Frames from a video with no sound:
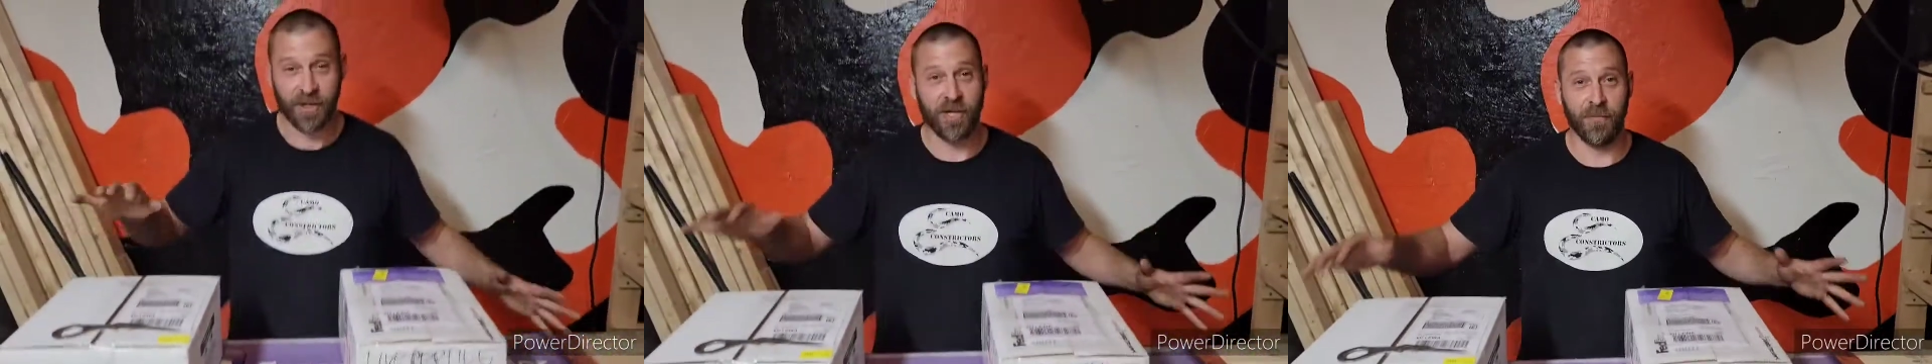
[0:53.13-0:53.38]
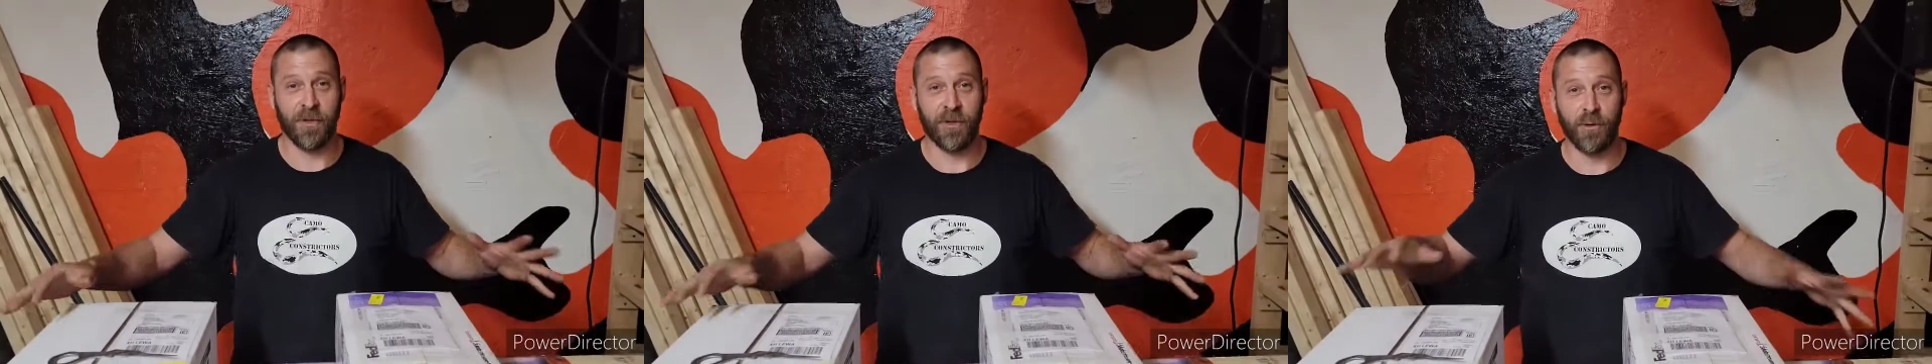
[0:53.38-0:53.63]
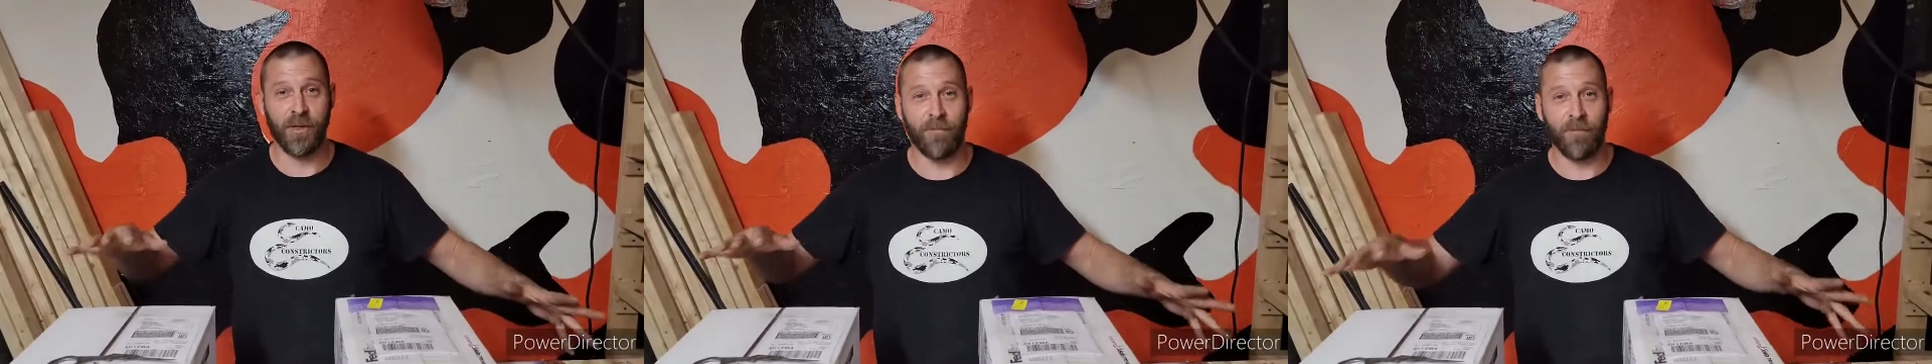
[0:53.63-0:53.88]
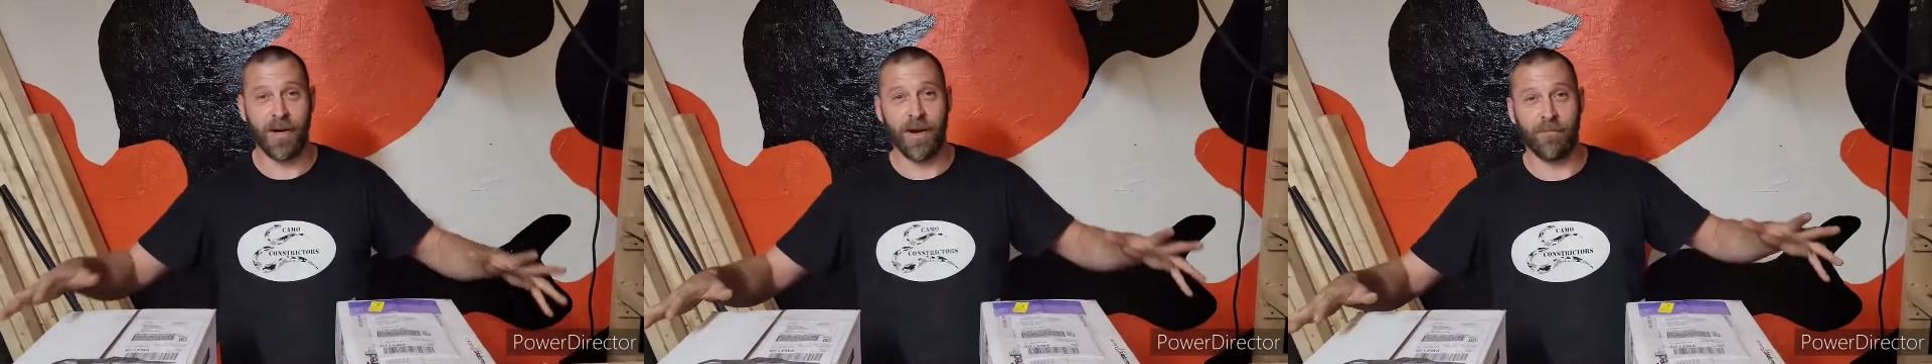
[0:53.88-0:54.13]
it's going to be two
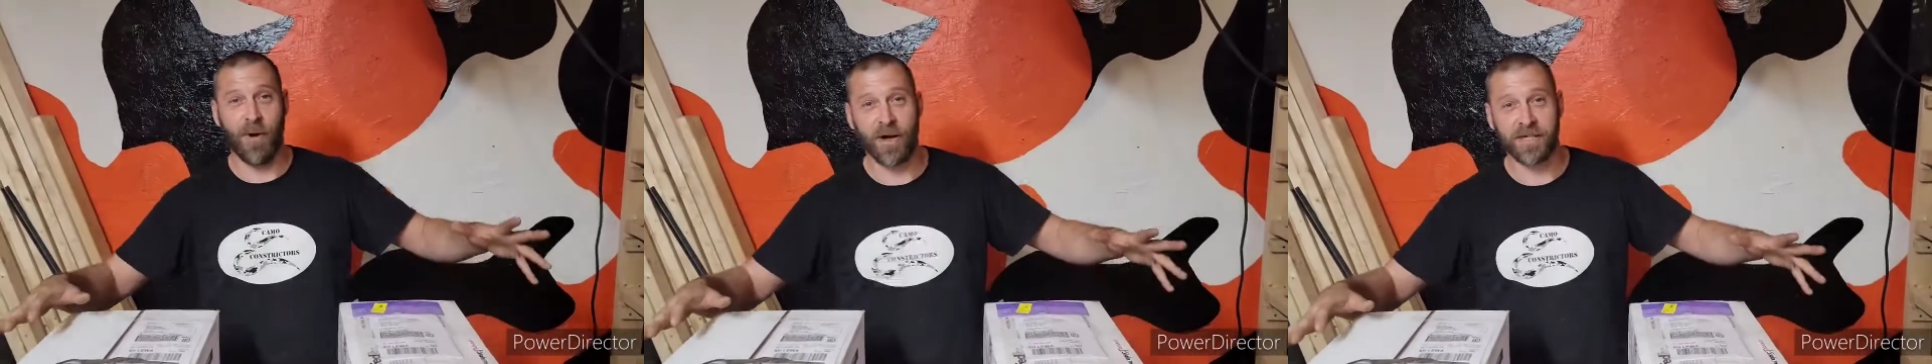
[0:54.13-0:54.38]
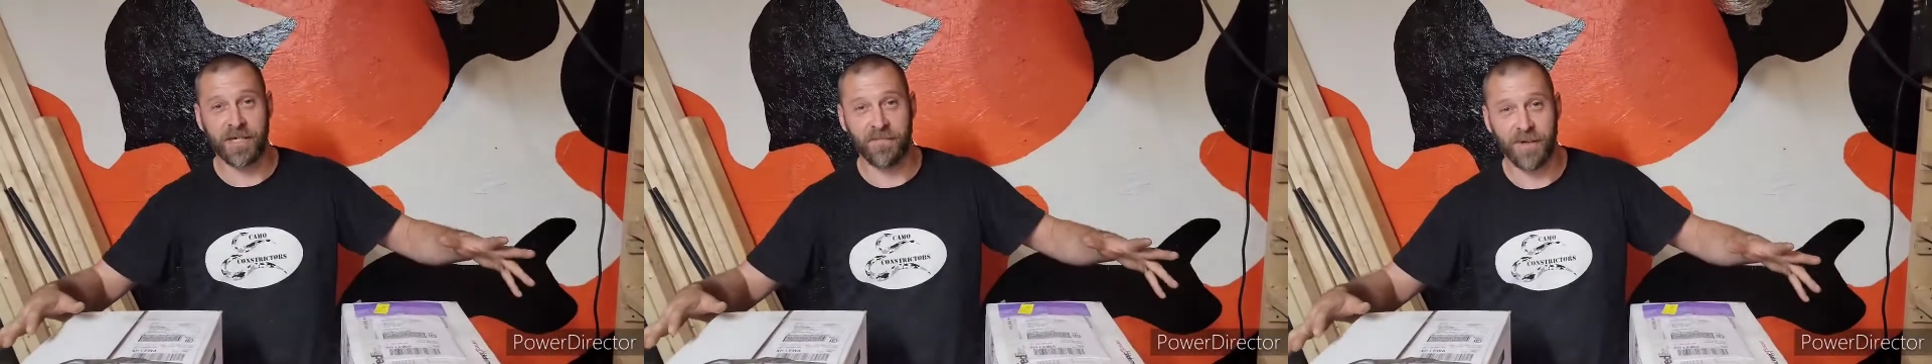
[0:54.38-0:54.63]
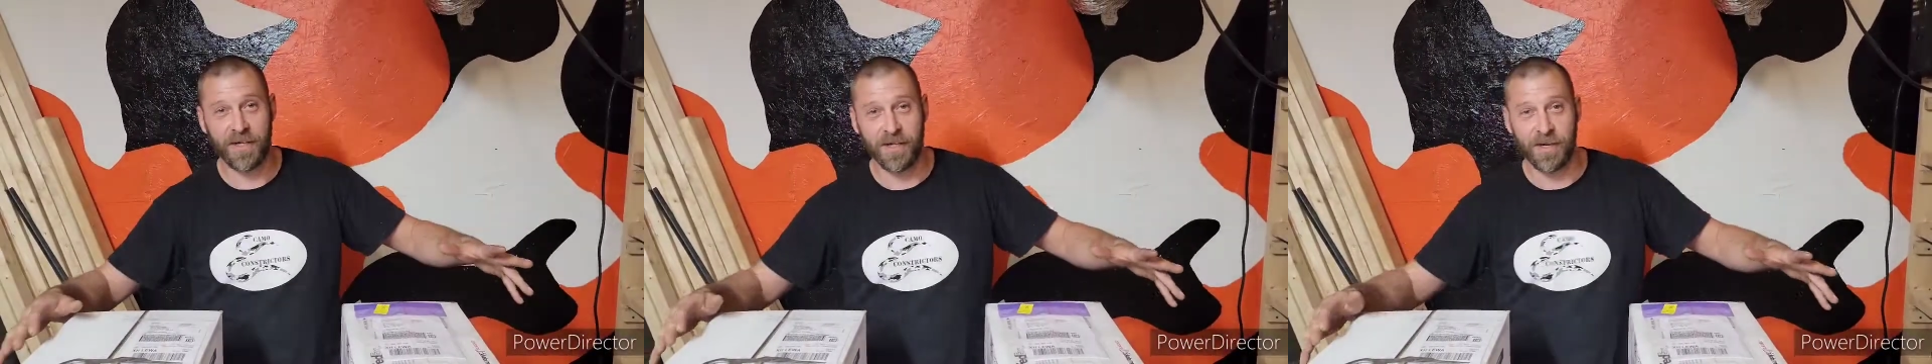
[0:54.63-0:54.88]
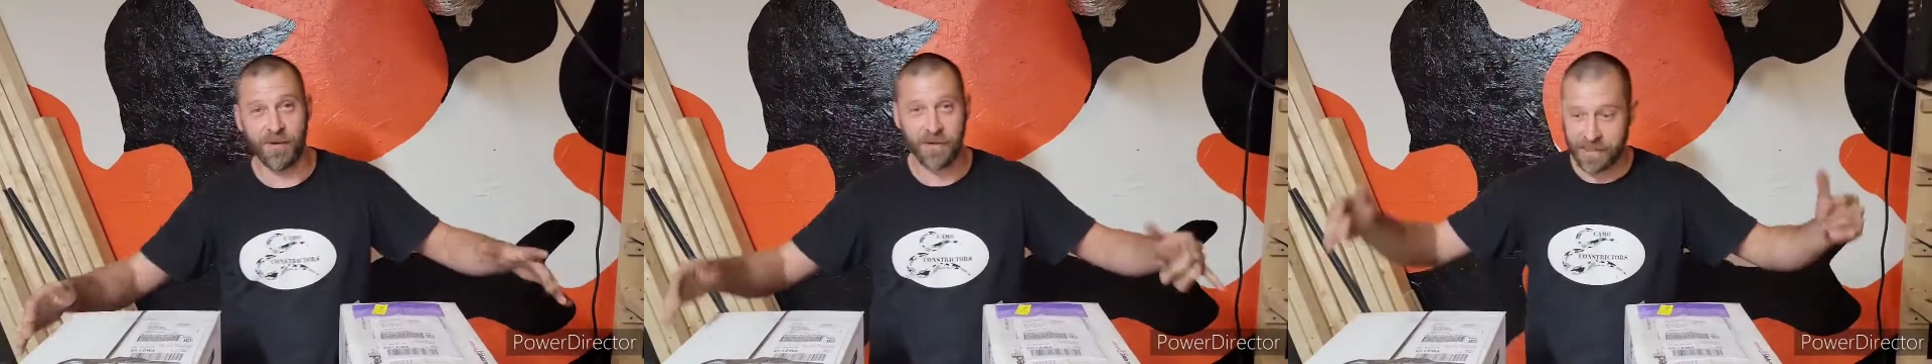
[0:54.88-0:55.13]
different unboxing
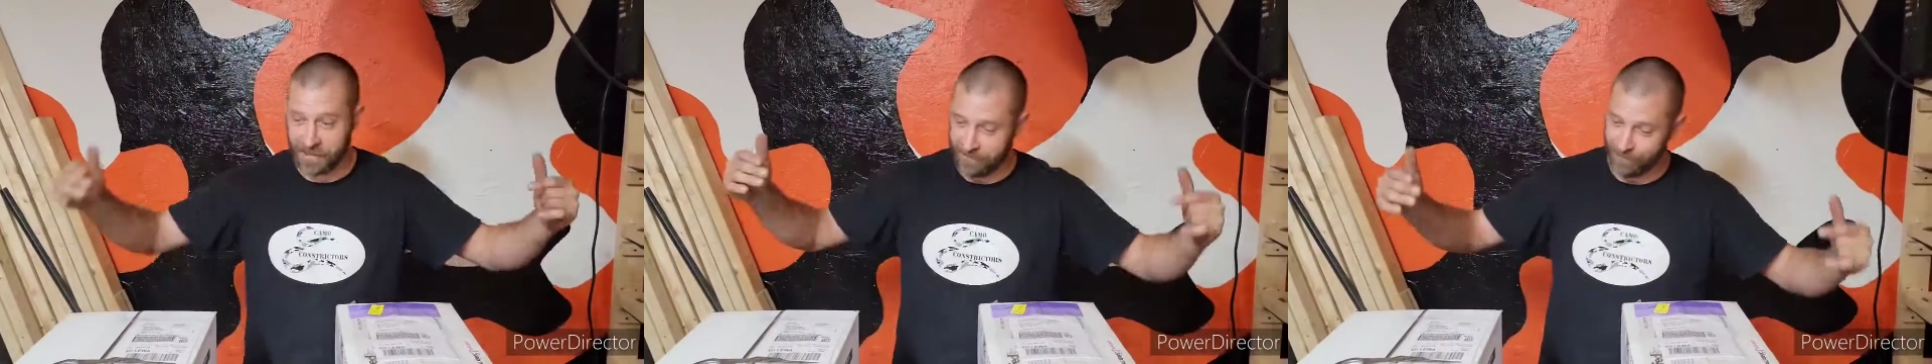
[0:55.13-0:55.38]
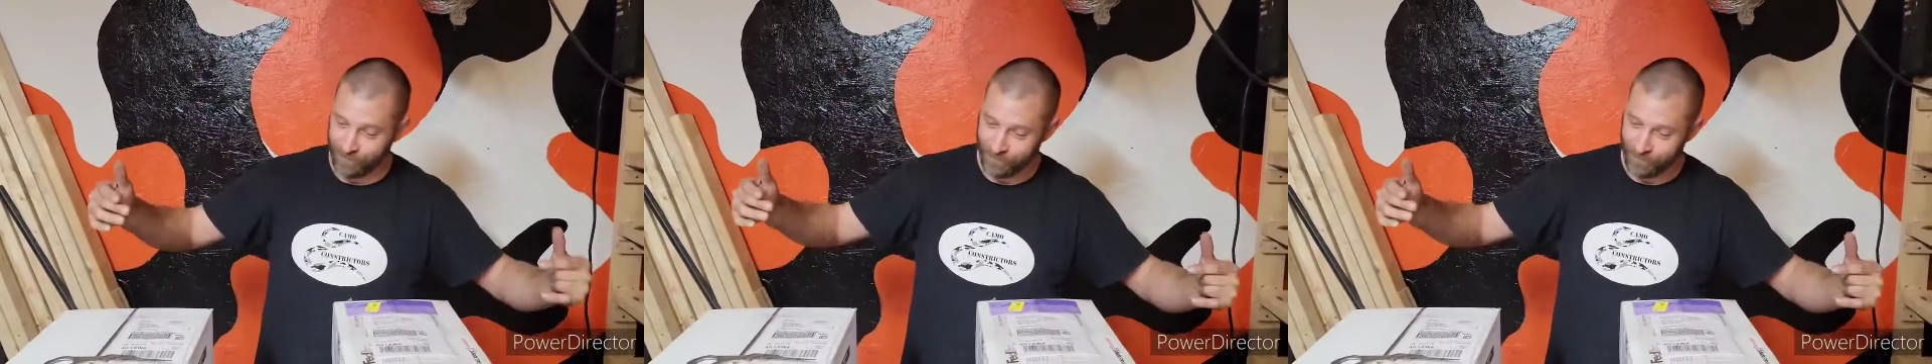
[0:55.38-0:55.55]
videos,